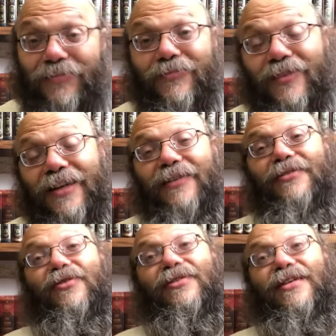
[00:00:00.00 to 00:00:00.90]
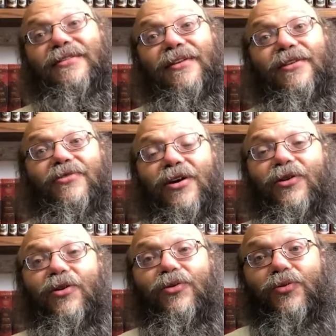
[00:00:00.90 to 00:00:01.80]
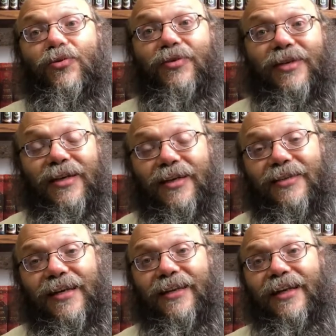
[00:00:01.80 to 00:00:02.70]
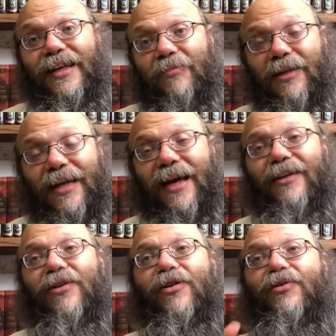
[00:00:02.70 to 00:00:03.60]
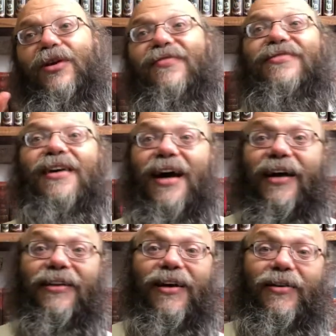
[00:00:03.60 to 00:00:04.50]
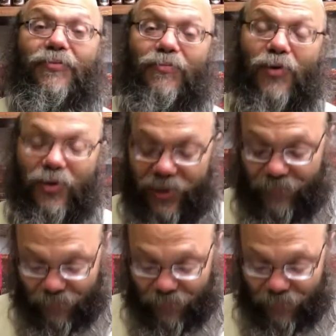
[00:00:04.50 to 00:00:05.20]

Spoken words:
Right? So it says in the Zohar not to say Tehillim at night and not to give tzedakah at night. Okay?